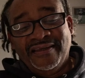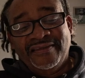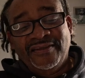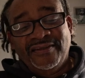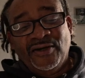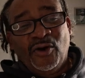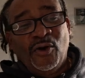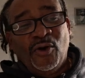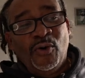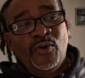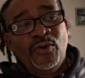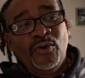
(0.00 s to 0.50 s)

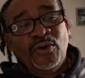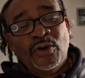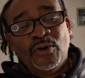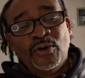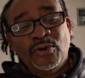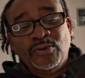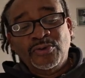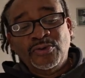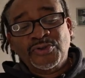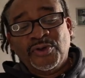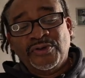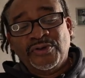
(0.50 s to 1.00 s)
The hole
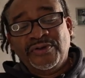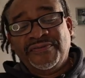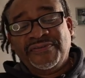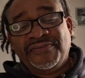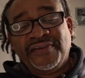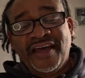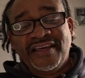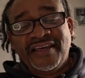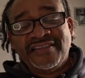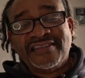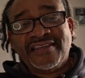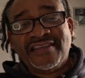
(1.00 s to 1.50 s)
goes on the
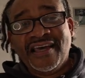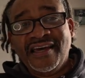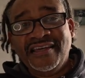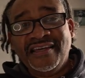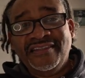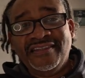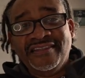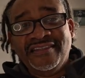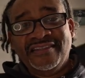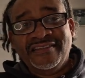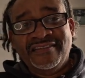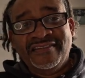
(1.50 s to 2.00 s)
flat
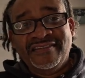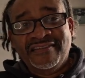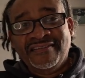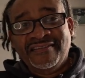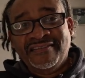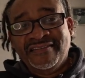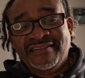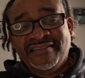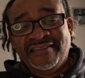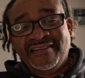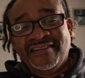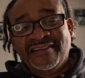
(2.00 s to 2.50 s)
side
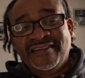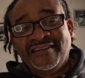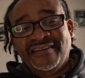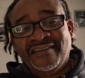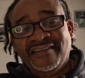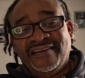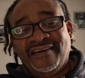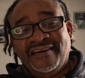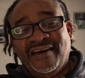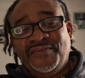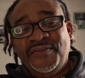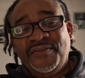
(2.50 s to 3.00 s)

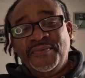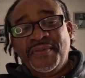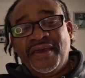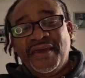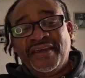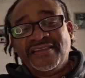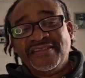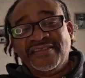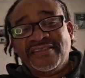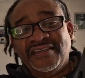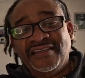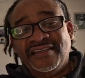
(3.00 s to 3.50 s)
of the
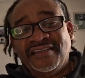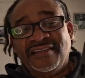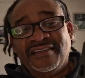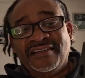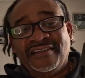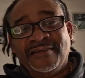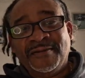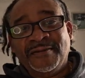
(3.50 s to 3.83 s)
magazine.